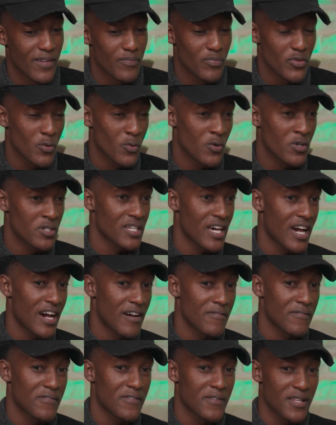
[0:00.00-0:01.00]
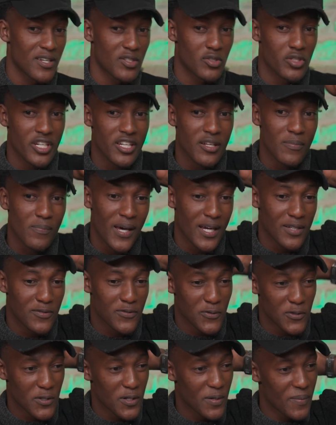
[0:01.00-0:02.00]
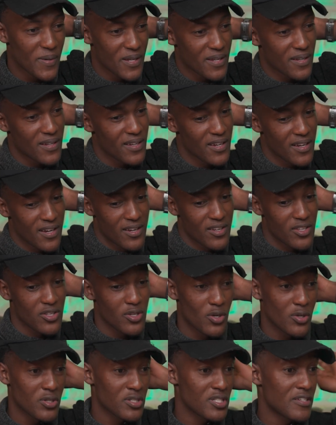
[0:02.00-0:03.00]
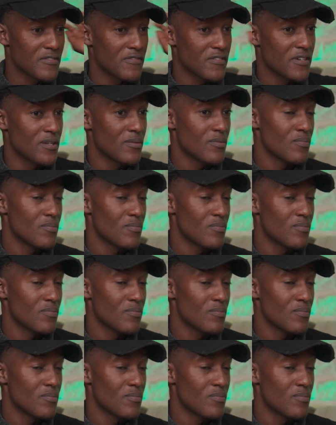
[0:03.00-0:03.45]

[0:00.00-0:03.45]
you won't have the trading platform and you're not even